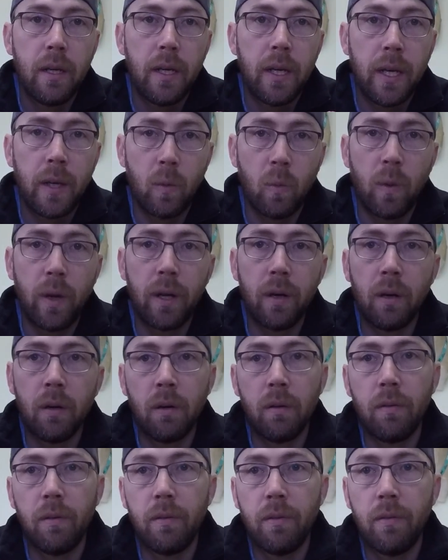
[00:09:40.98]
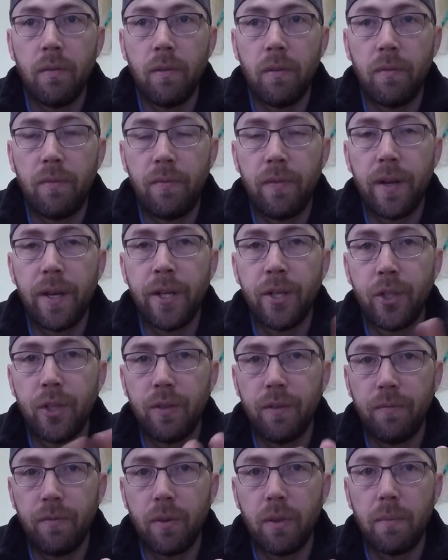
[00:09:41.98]
in winter, the fish
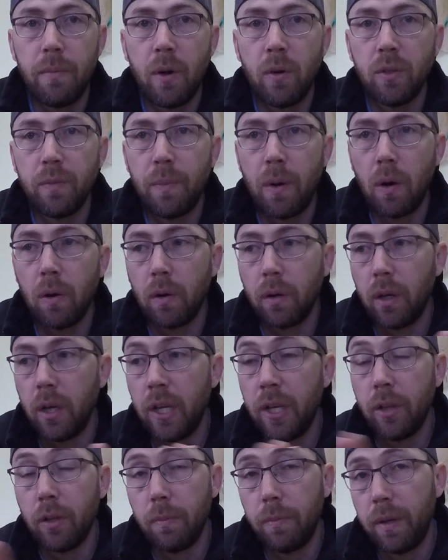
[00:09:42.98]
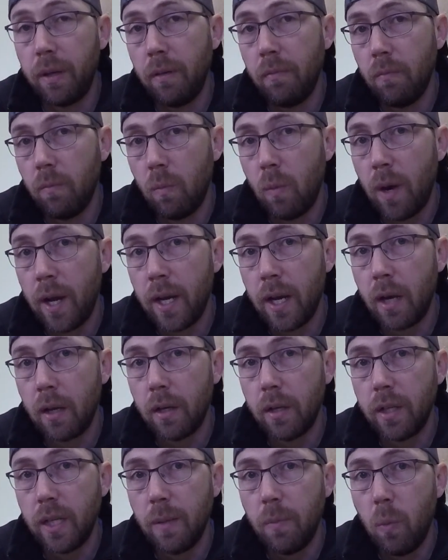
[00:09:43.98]
for the most part are going to either be way out
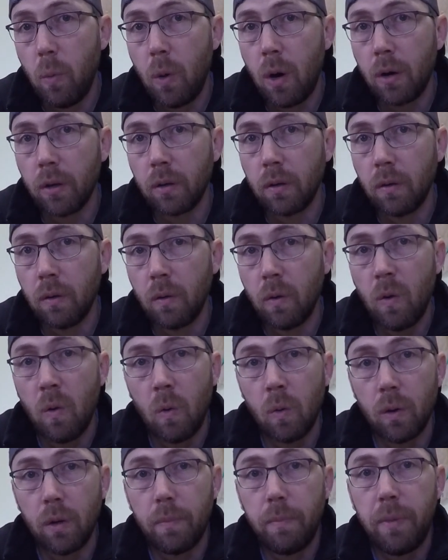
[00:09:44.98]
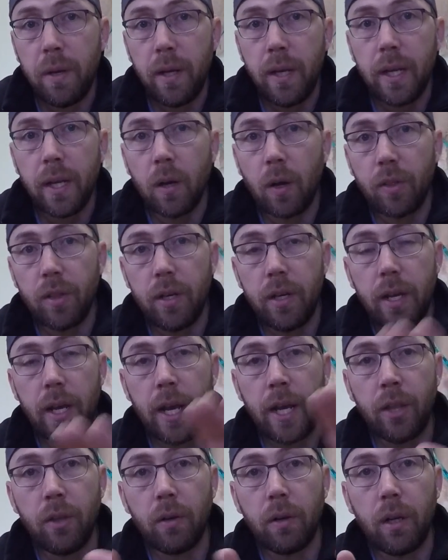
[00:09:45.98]
in deep water, or depending on the
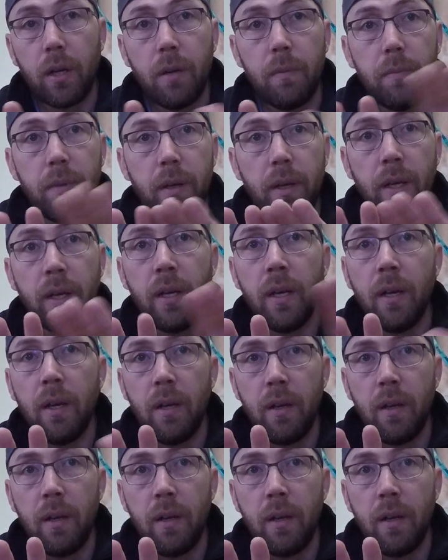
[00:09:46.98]
day, they're going to be